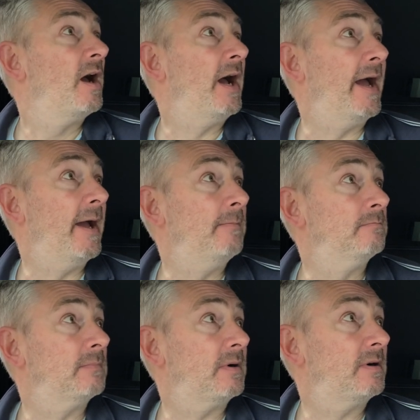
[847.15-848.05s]

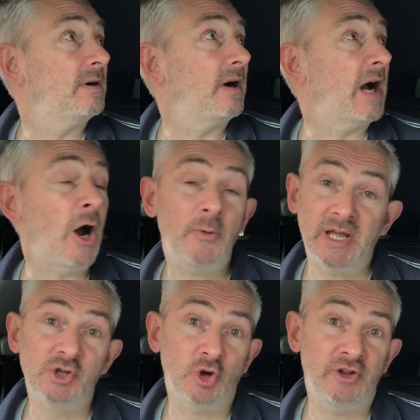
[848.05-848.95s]
I hope you
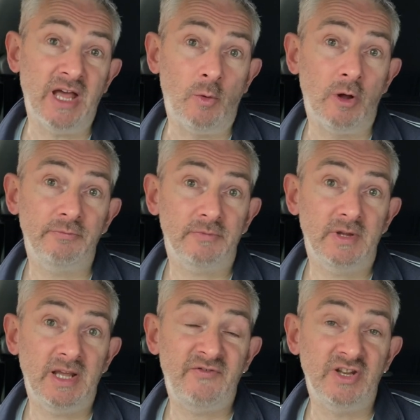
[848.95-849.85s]
enjoyed that one.
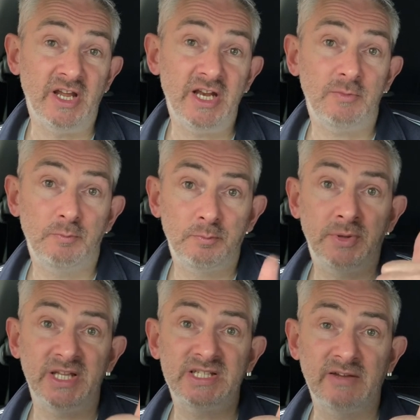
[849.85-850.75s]
If you did,
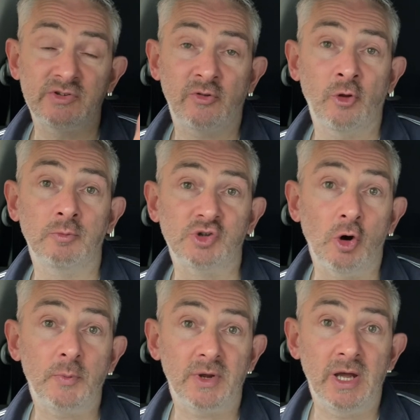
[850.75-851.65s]
please give us a thumbs
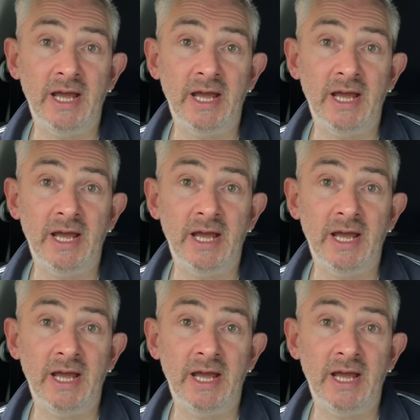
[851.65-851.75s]
up.